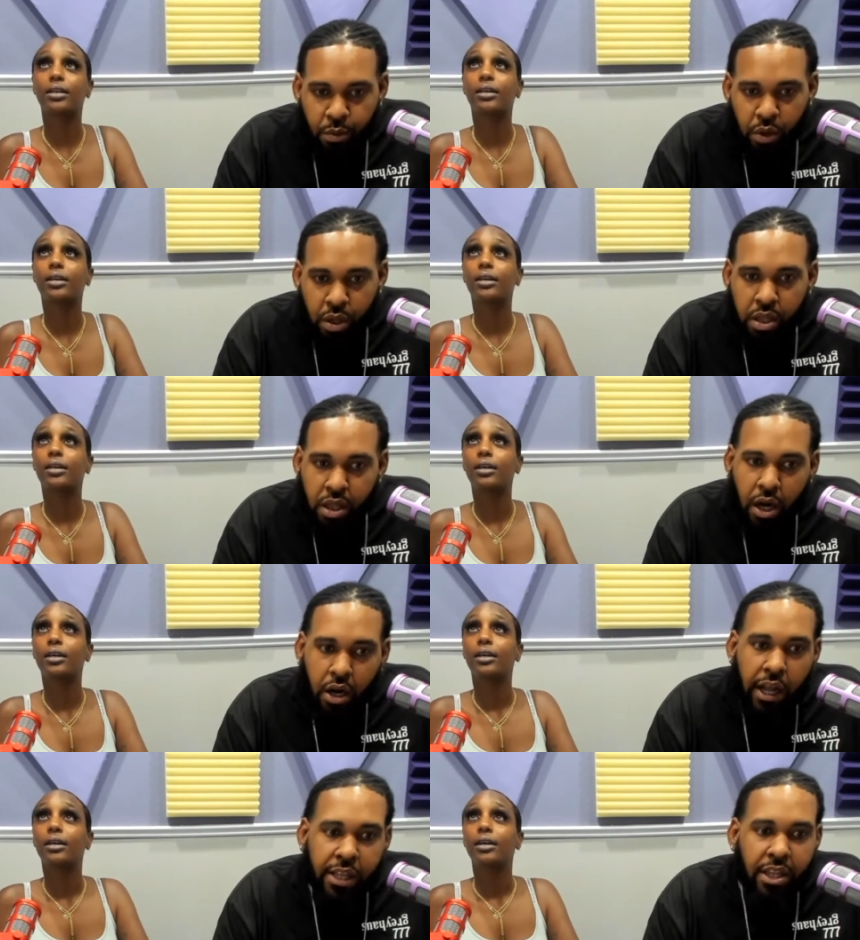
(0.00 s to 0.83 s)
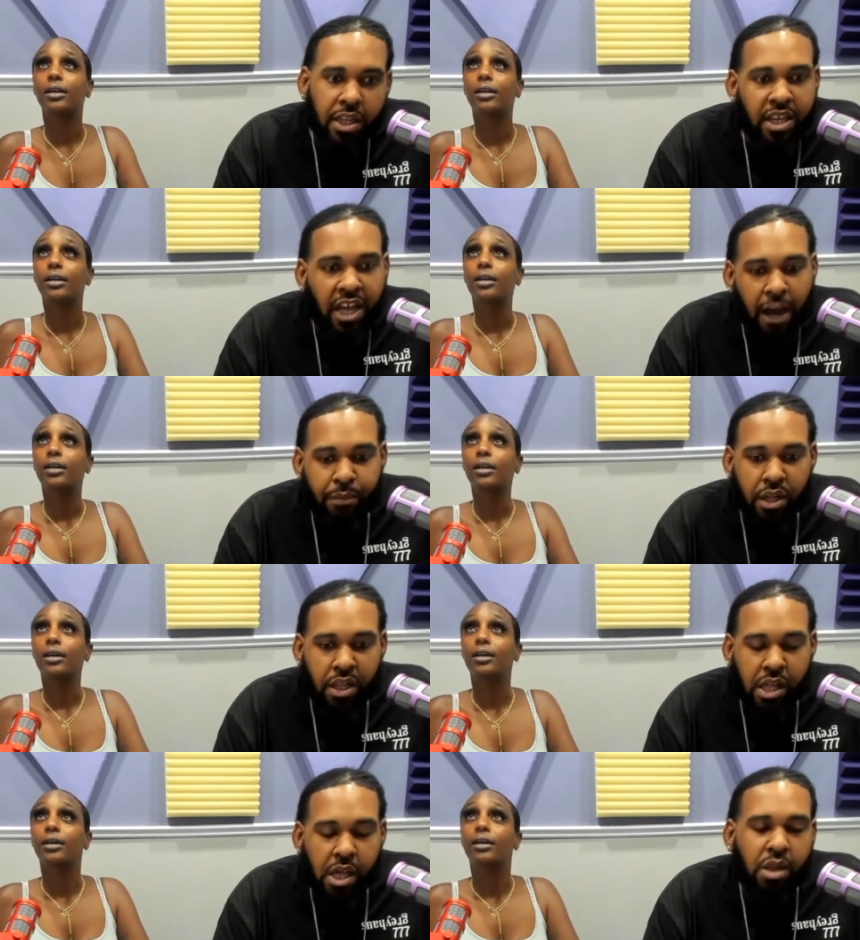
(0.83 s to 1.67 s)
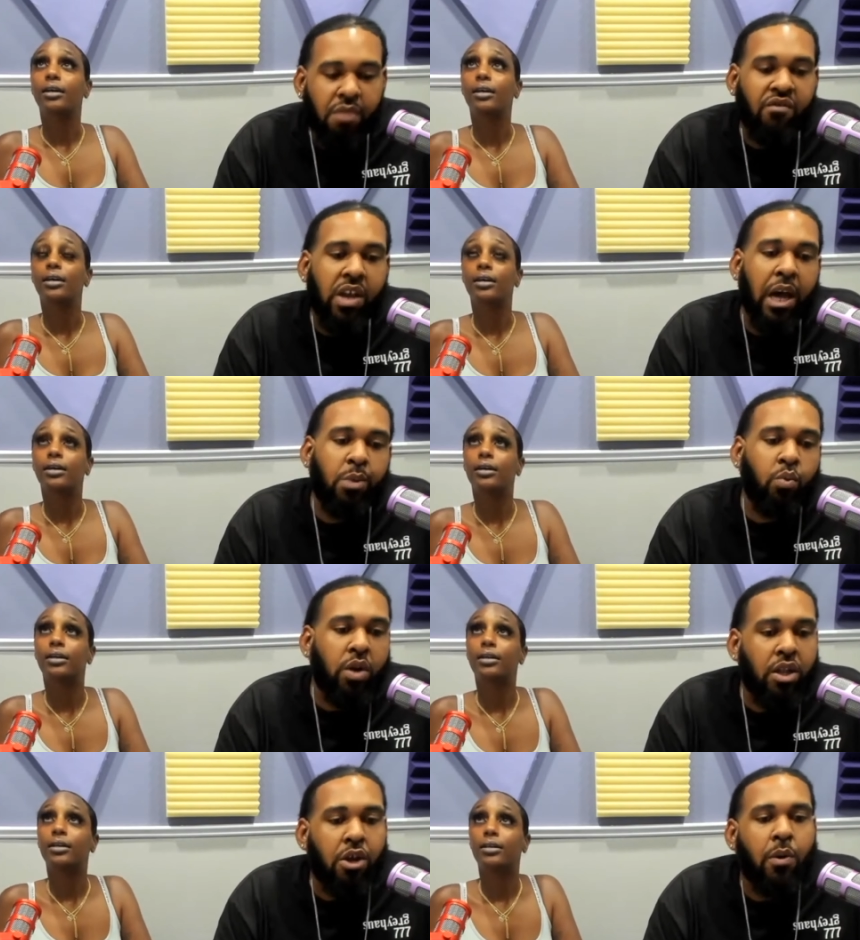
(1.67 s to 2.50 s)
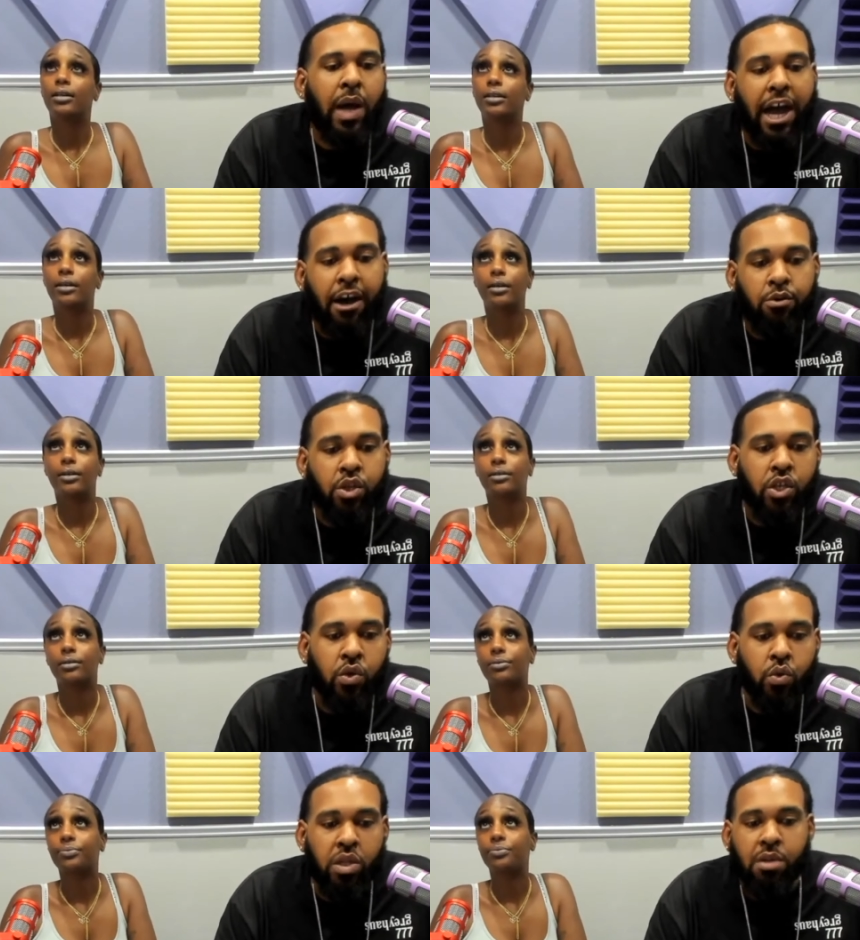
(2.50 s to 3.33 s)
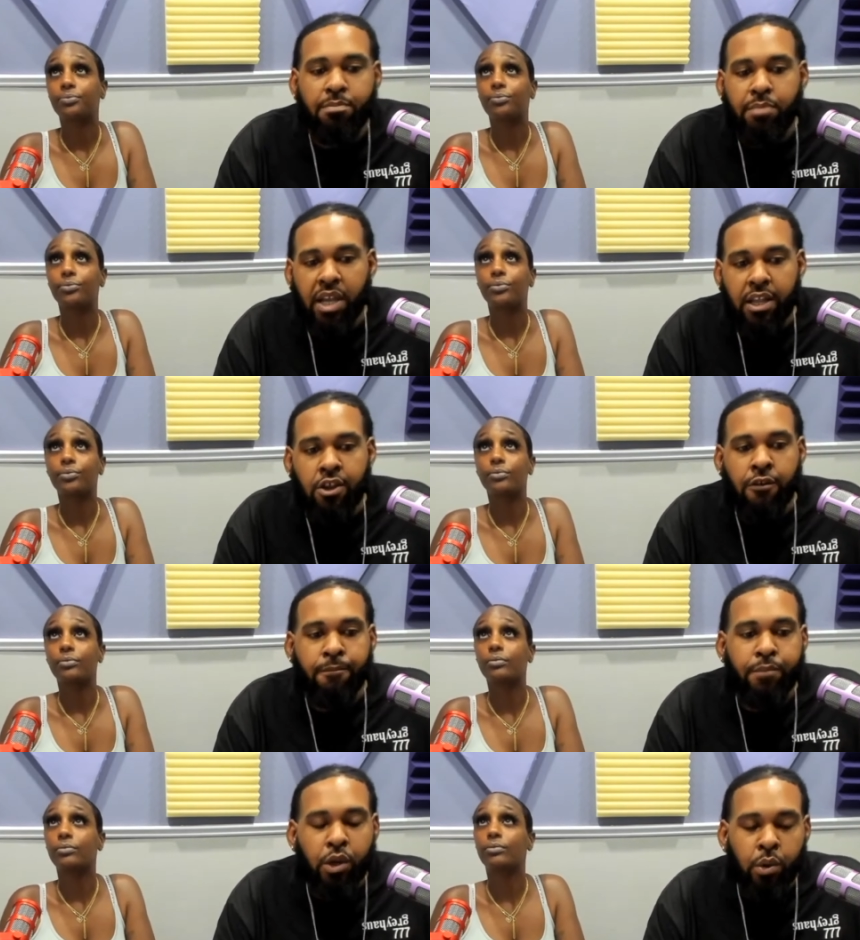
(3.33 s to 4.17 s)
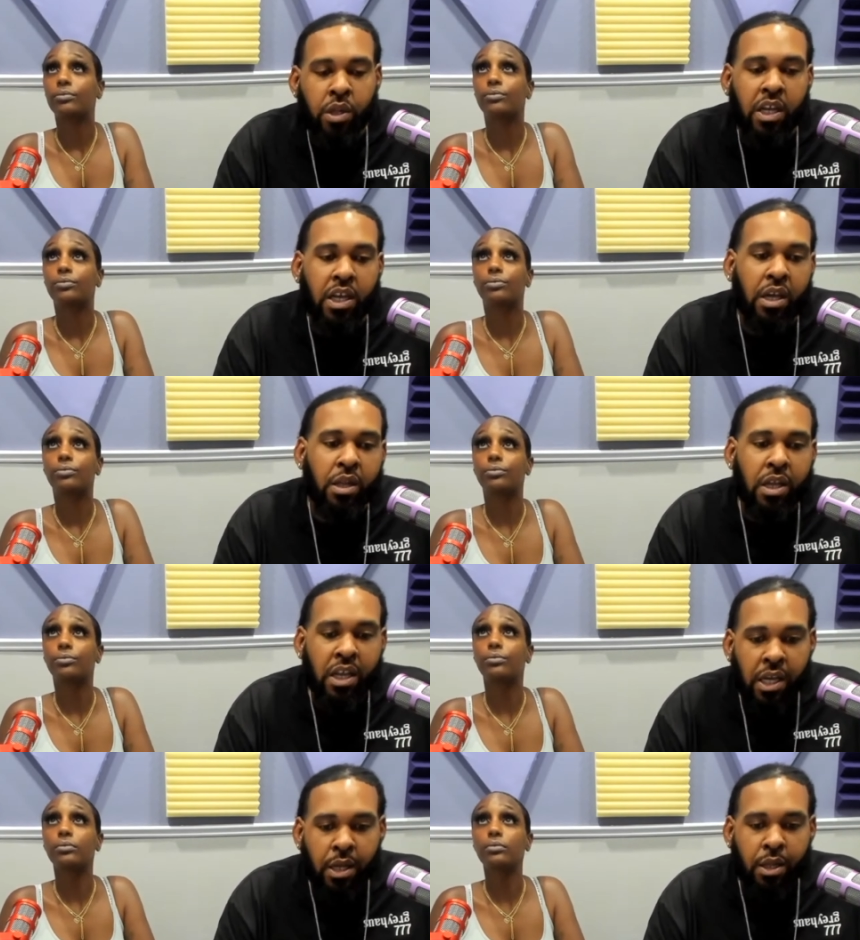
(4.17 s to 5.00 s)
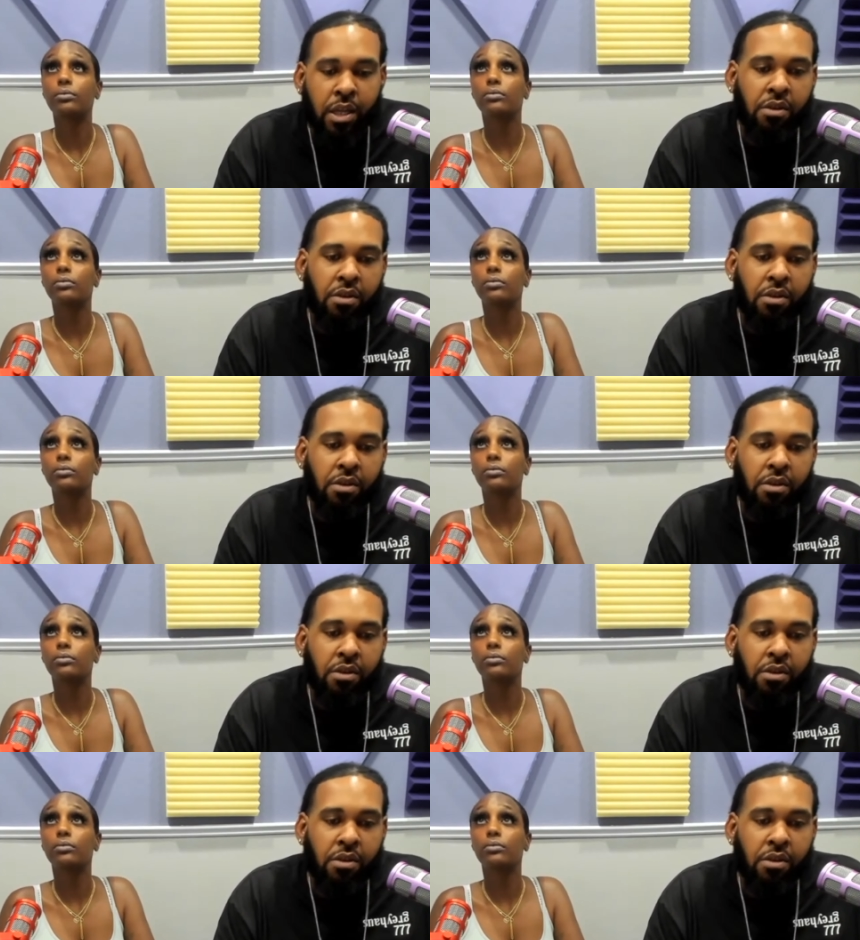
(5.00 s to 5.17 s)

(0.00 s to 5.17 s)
Speaker 1: We're gonna start at the top of the list. If you guys want to know how to submit your music, it's easy.